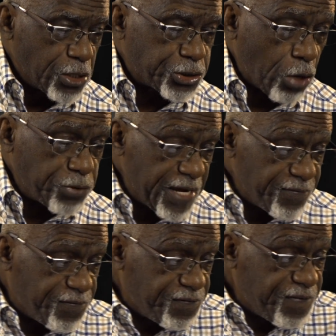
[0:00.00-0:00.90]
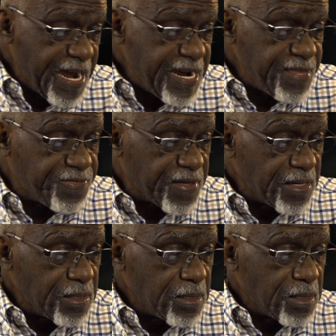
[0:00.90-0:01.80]
So then faith
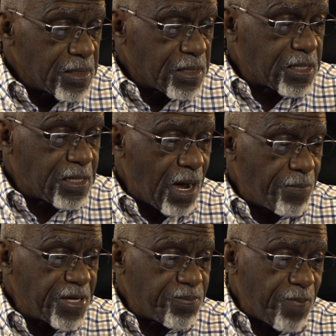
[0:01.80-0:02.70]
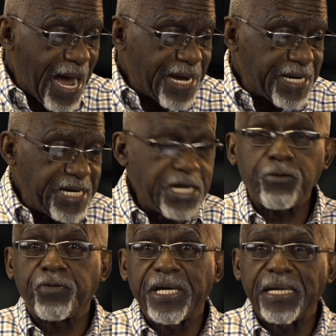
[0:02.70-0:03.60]
cometh by
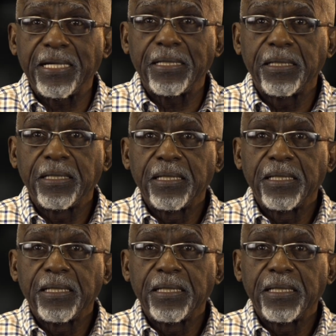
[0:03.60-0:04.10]
hearing,